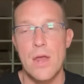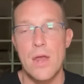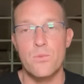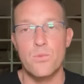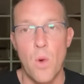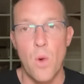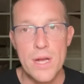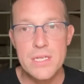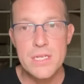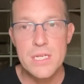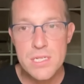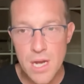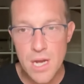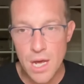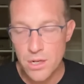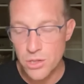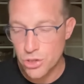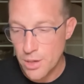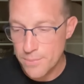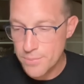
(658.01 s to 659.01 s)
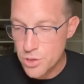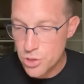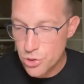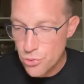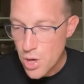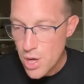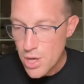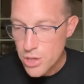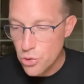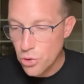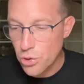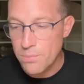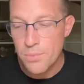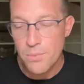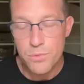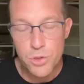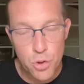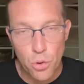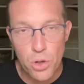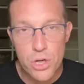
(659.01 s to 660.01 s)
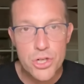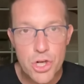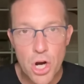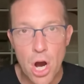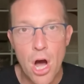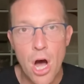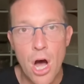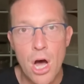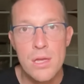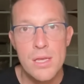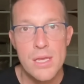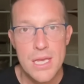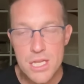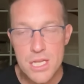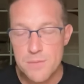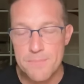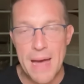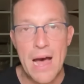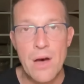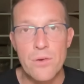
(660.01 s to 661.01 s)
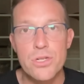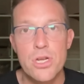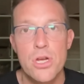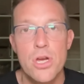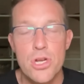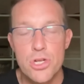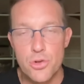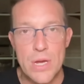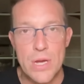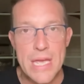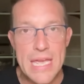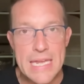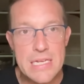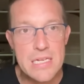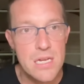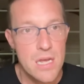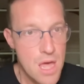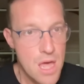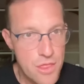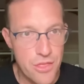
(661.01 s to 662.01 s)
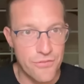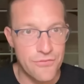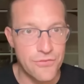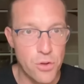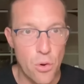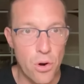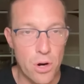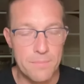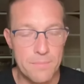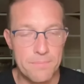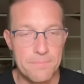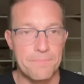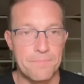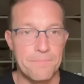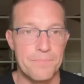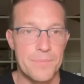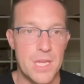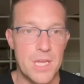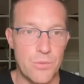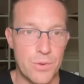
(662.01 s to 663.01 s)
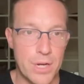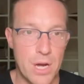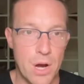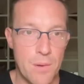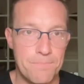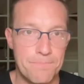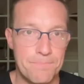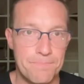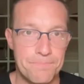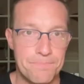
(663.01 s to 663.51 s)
And what does Donald Trump do? Your jaw is about to hit the floor. Here we go.